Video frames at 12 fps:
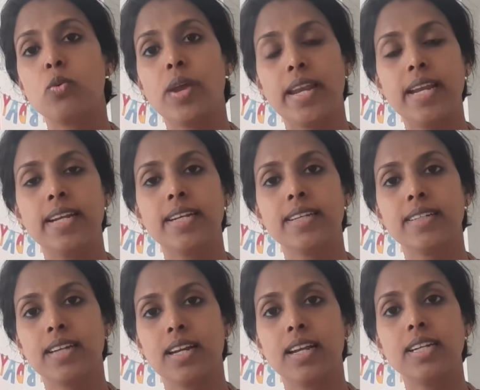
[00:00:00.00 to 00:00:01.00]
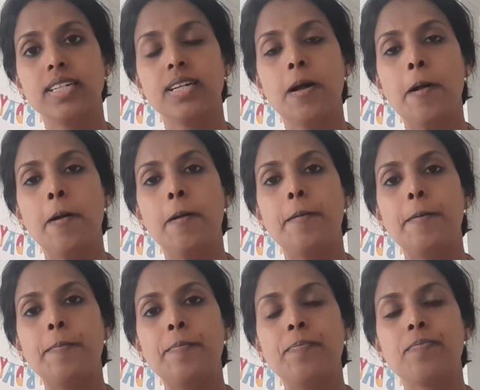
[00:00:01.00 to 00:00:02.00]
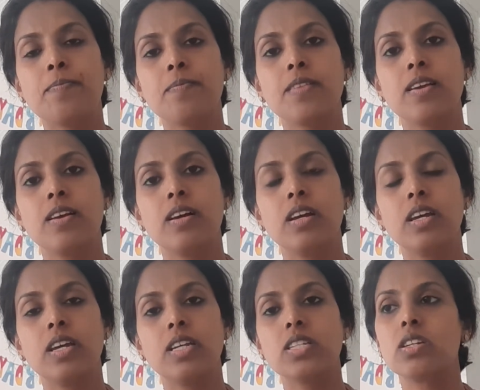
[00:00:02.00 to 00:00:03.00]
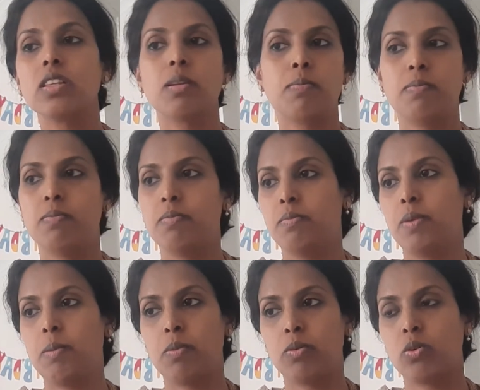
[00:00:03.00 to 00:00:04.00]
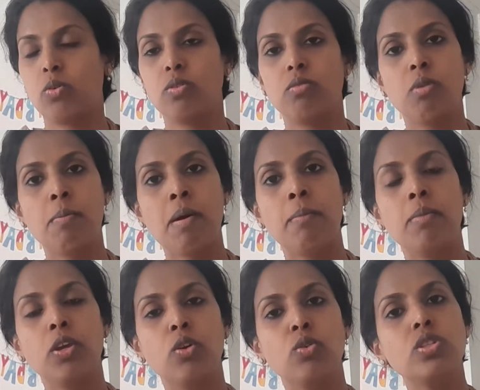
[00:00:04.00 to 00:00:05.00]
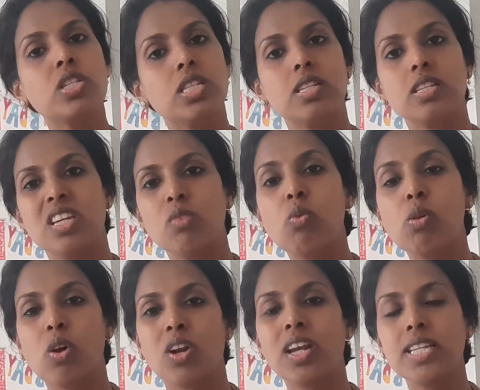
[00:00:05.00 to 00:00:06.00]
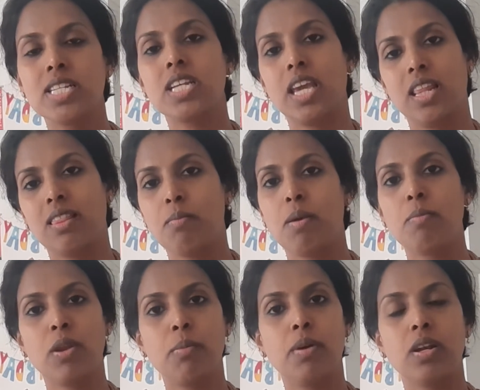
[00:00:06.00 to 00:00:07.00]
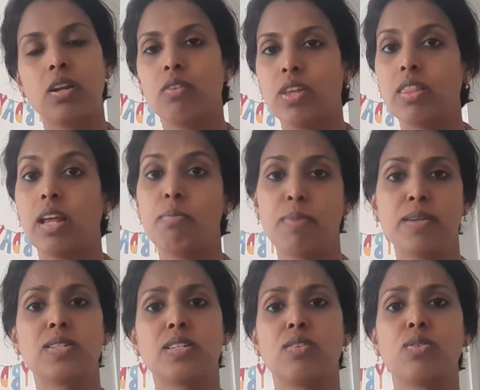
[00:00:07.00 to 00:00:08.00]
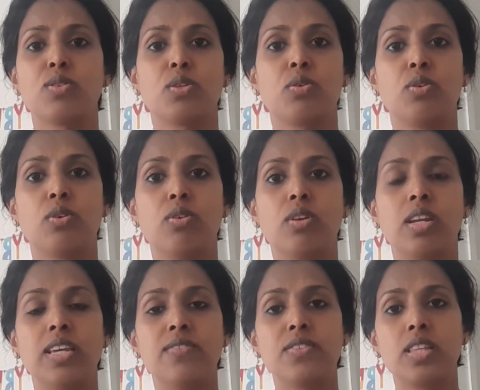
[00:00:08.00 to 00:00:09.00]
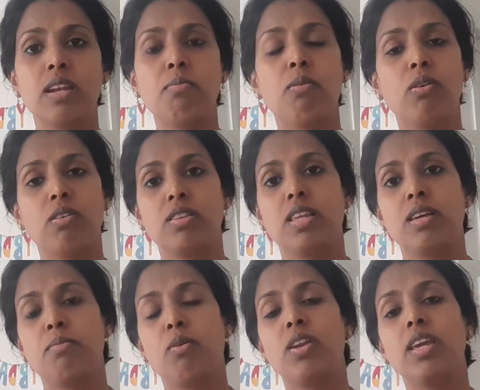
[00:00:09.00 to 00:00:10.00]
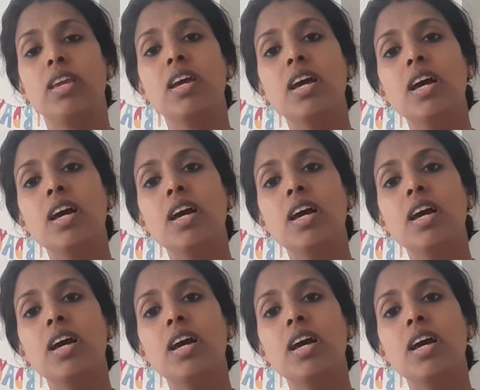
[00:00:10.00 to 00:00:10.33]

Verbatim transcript: to an end correct um, it's not that people don't remember you it will only stay in the memory but when that person also leaves that, uh, their body